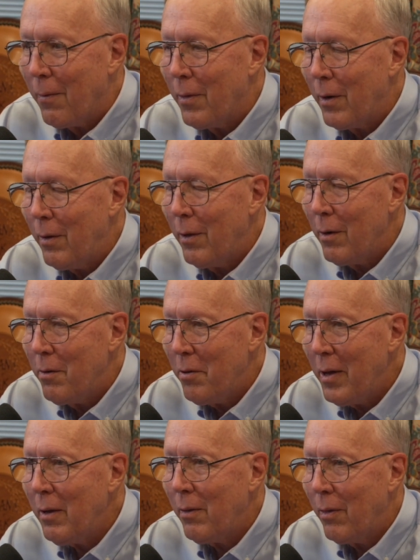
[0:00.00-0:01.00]
that can
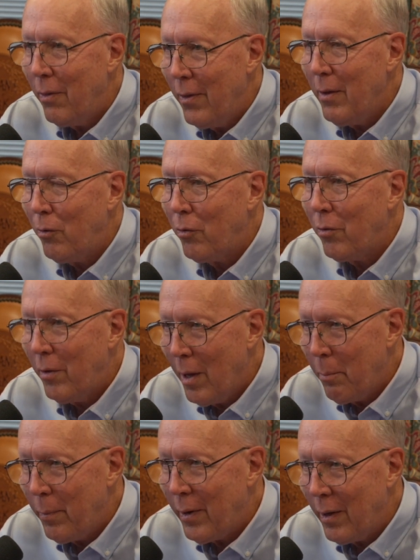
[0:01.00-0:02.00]
take this
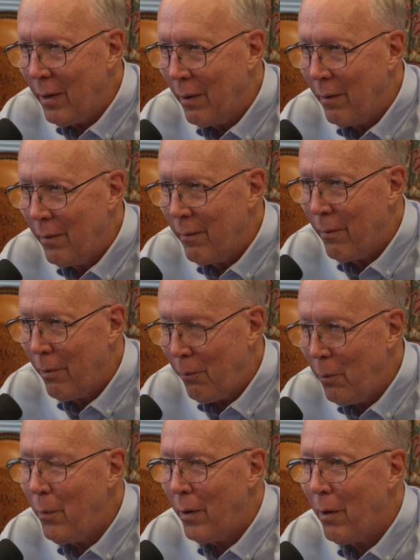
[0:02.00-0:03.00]
company
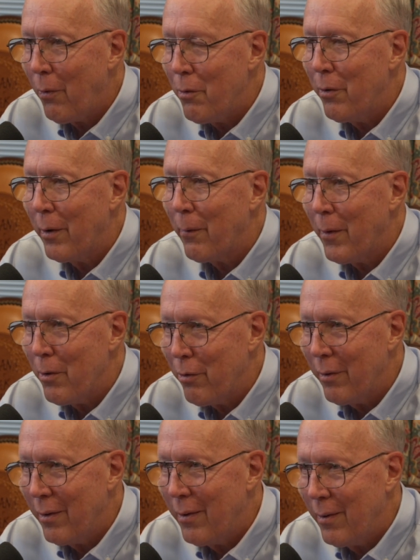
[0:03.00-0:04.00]
through another
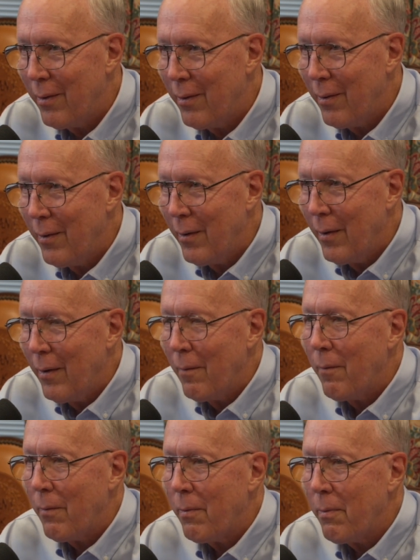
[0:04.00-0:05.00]
generation.
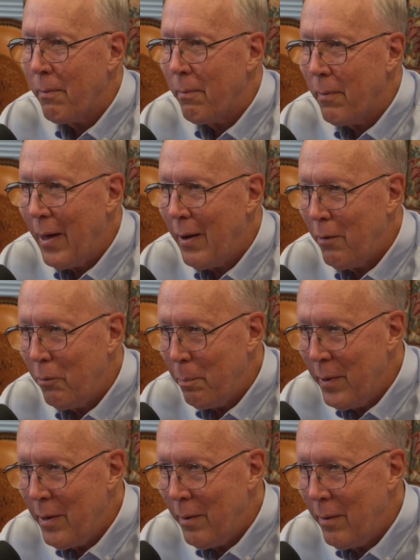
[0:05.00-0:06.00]
Lovely. That has
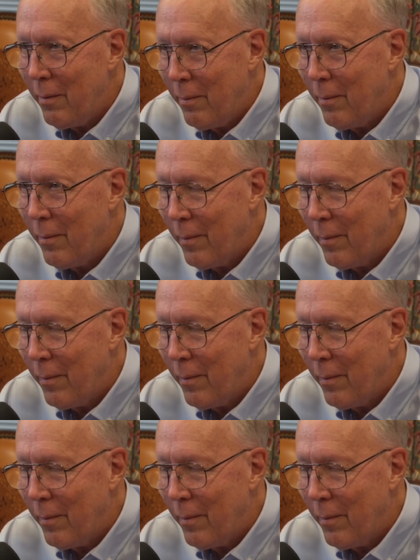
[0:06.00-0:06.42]
been